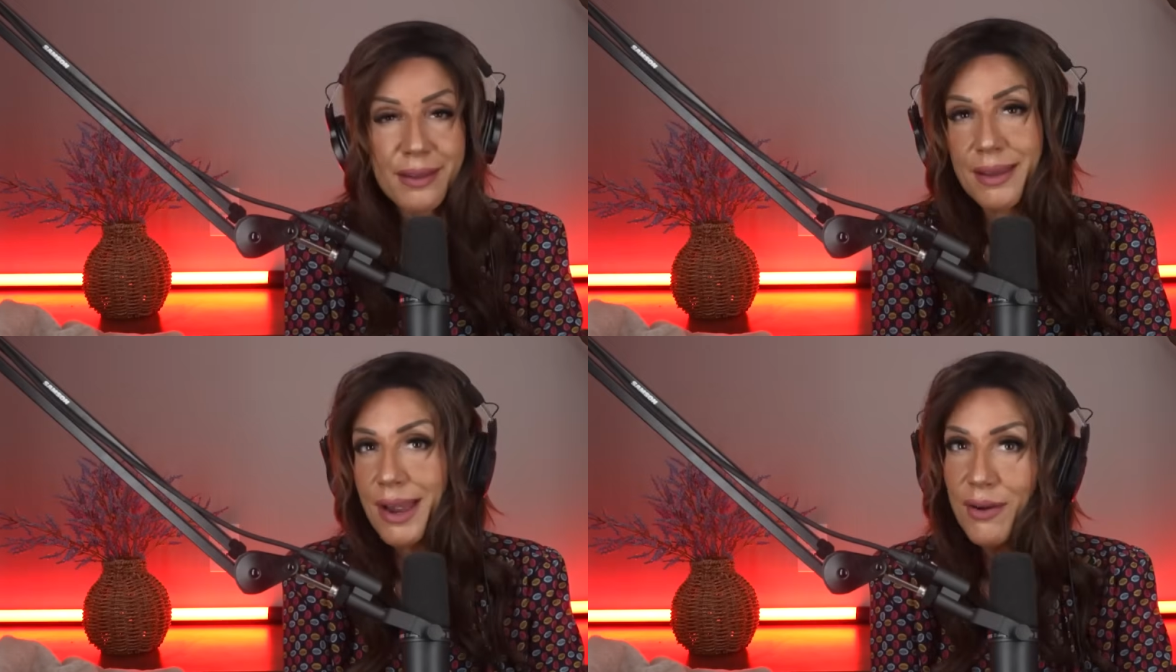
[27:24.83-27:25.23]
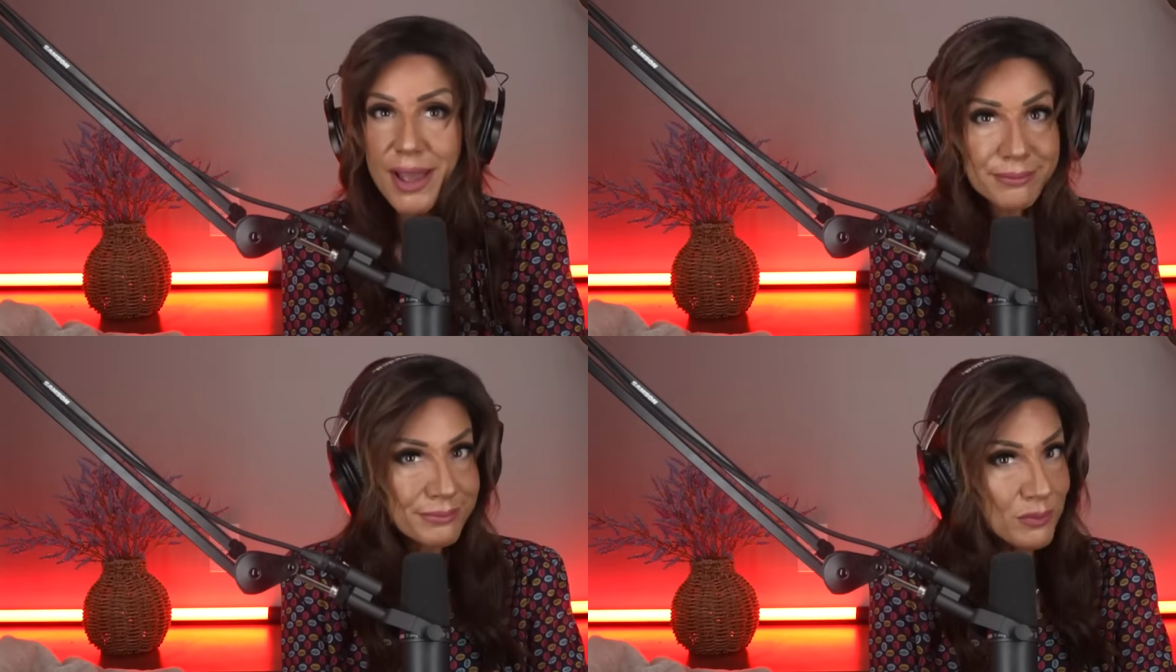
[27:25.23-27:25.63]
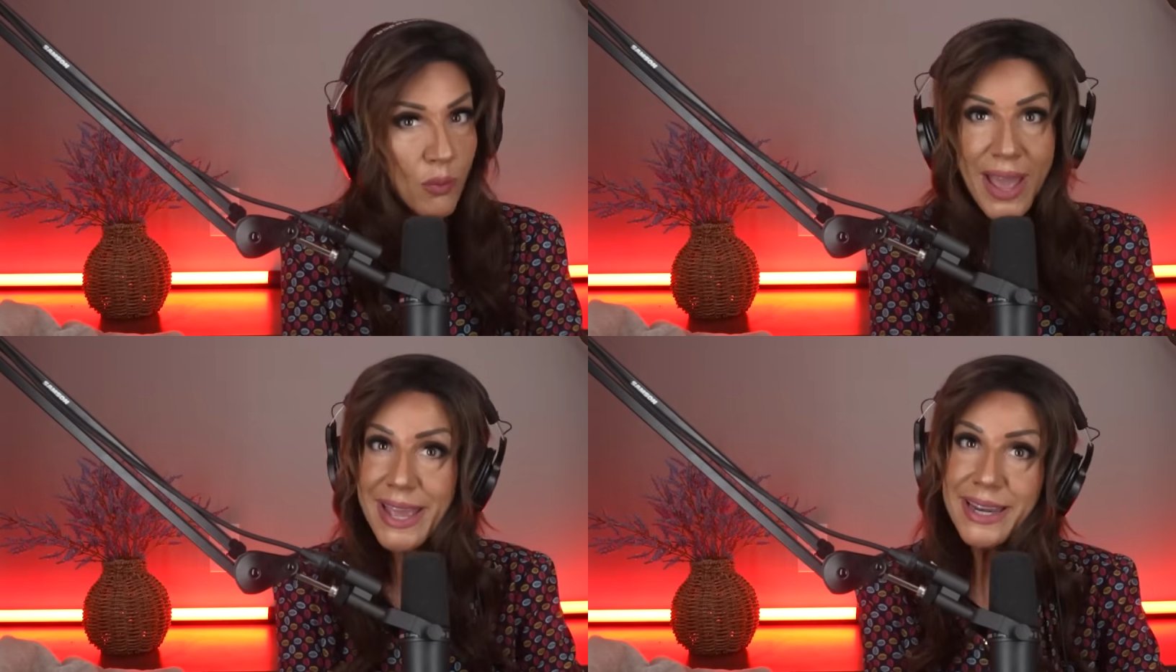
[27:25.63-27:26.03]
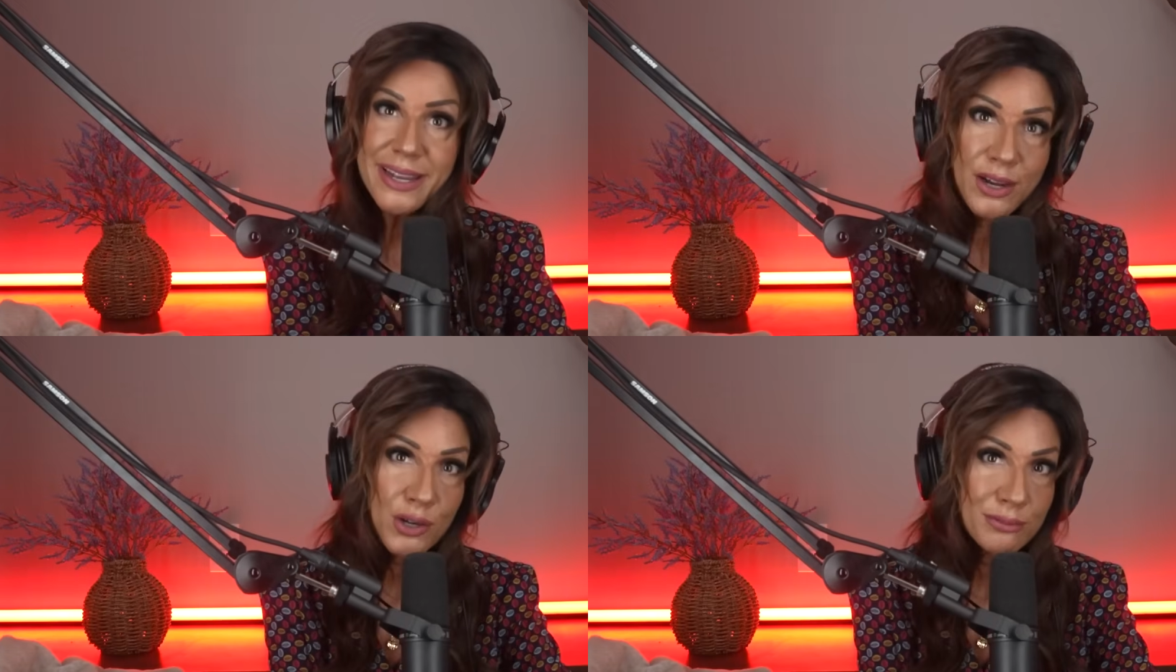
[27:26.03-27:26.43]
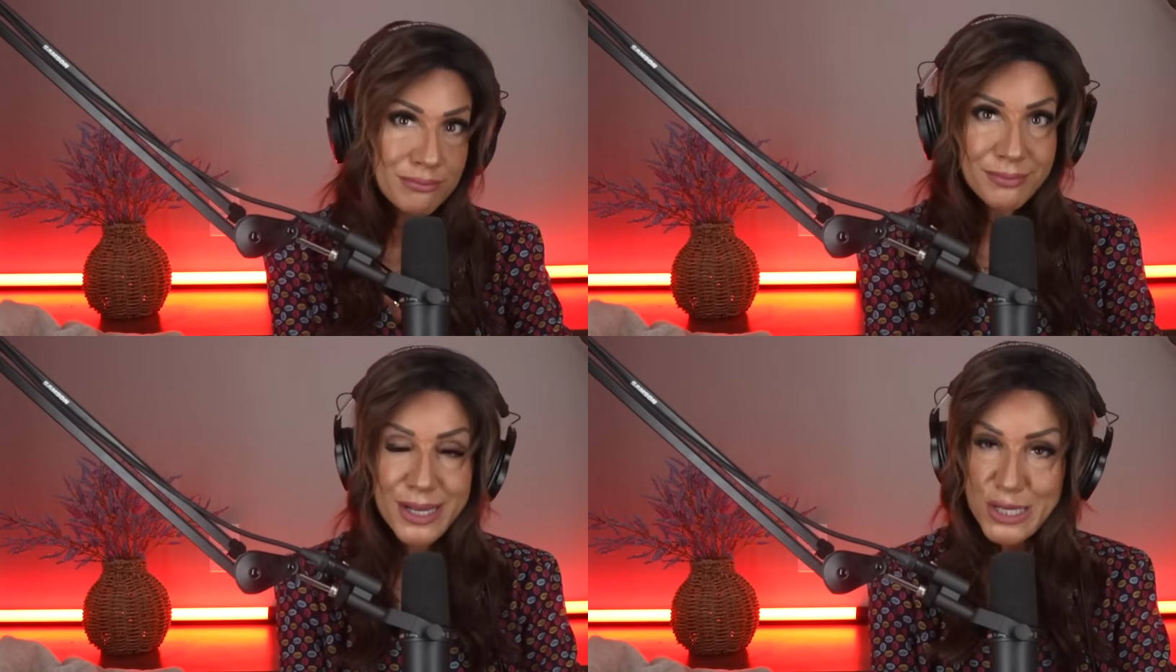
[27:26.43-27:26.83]
All right, weigh in here.
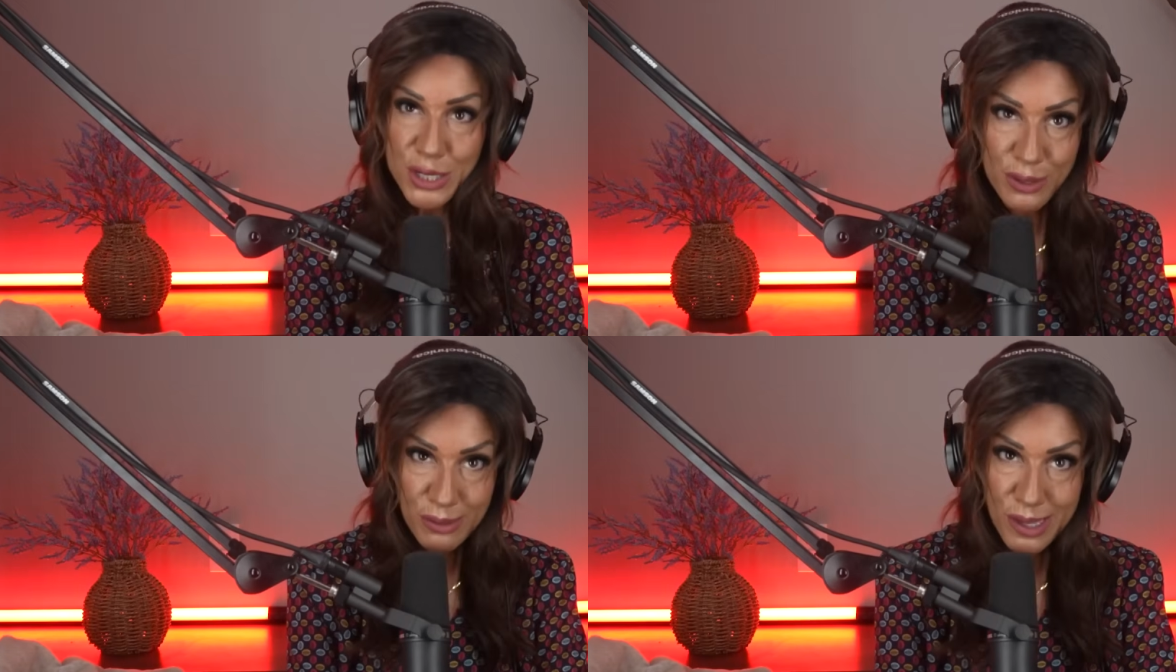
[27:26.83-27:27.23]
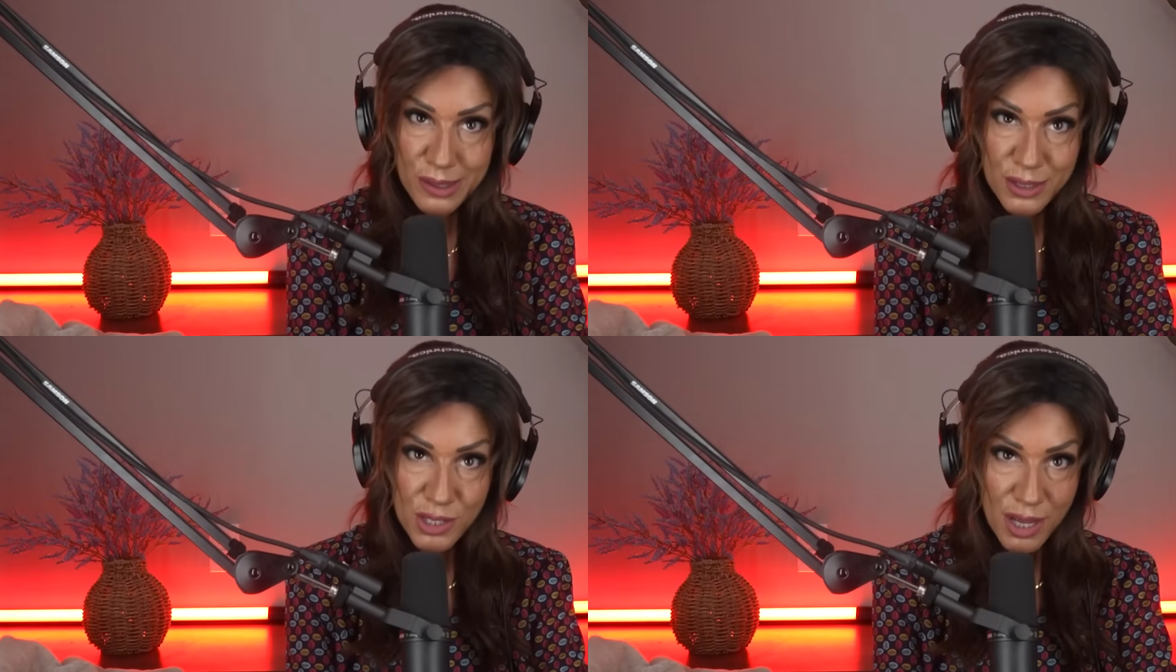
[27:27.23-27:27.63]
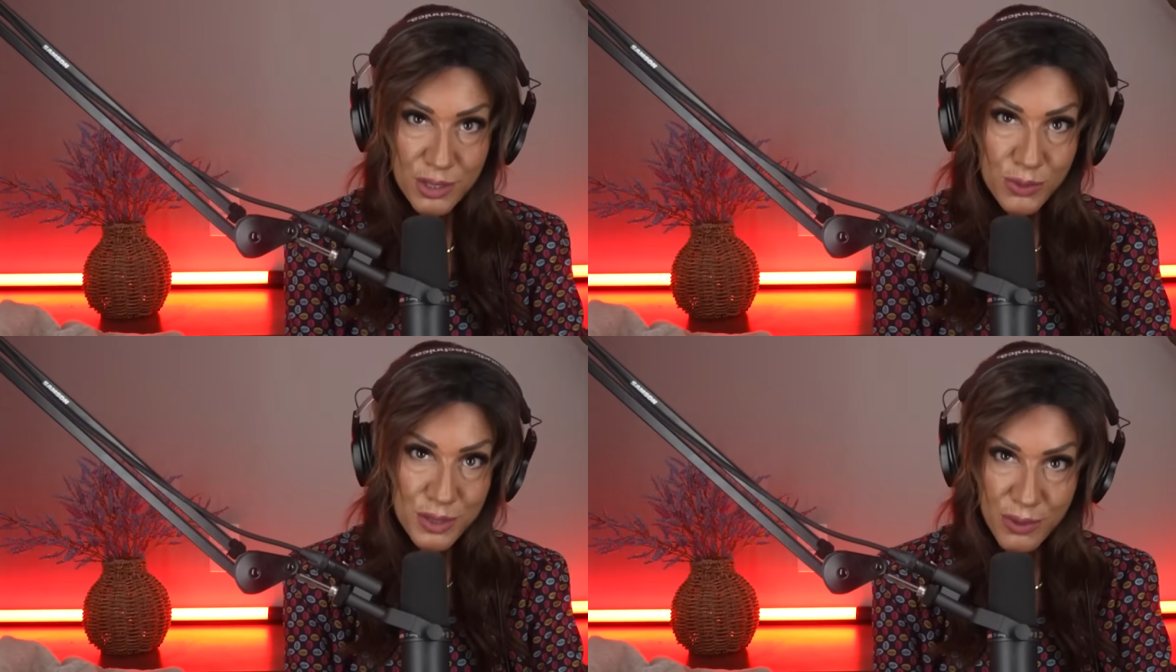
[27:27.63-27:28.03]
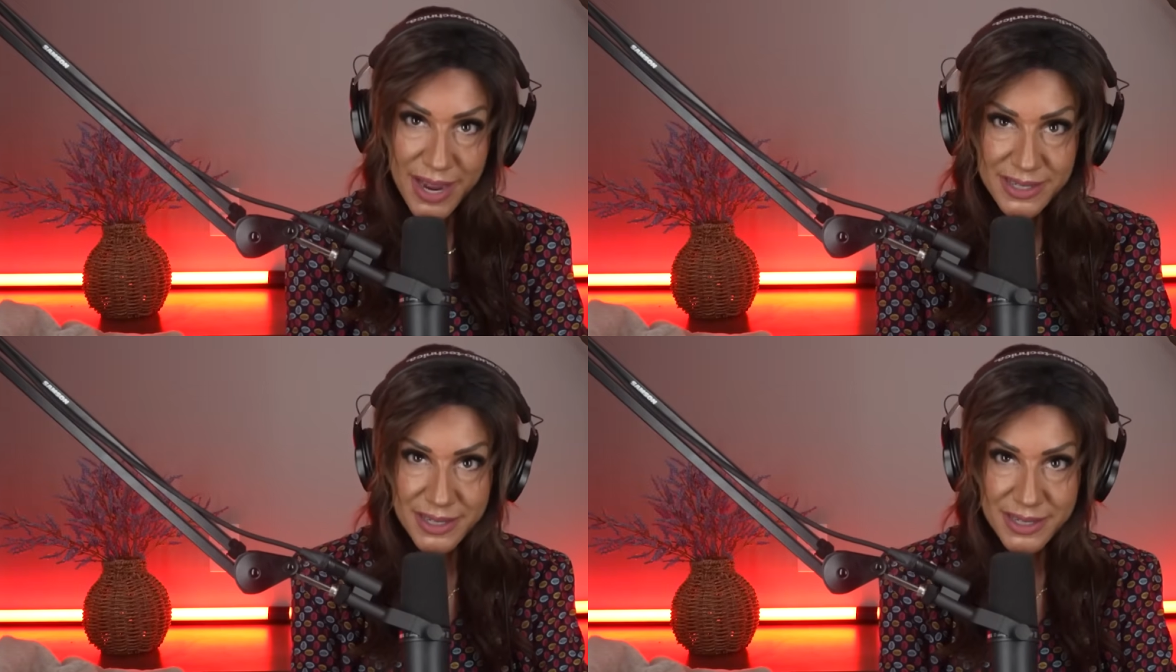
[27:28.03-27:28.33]
Do you think the judge was right